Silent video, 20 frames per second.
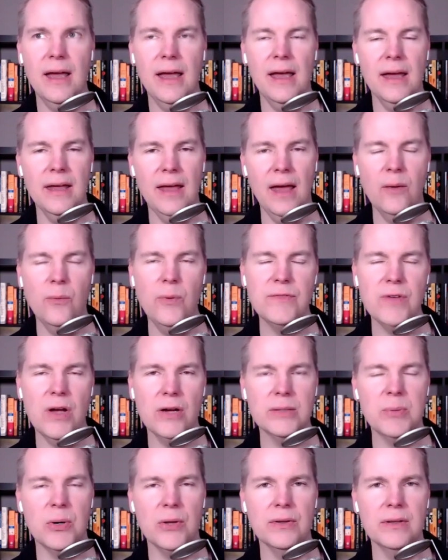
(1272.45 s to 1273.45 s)
and we've
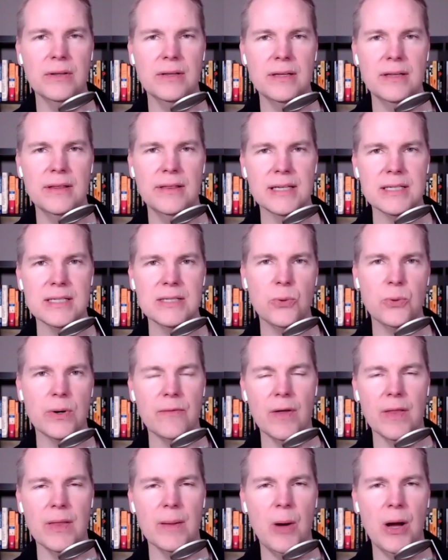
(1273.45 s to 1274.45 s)
talked about this sort
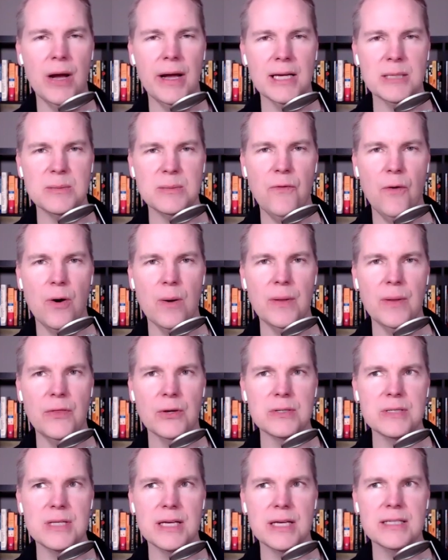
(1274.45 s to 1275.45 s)
of on the podcast before, but
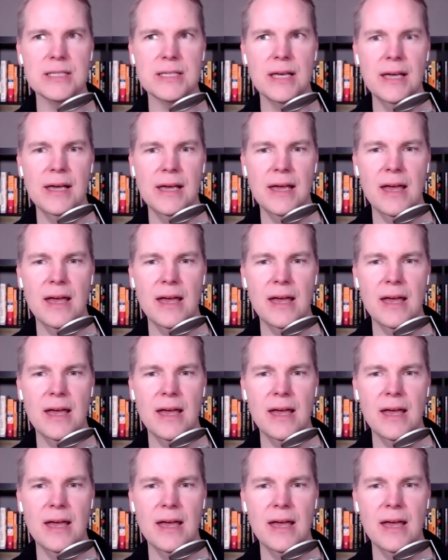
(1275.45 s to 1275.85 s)
there's this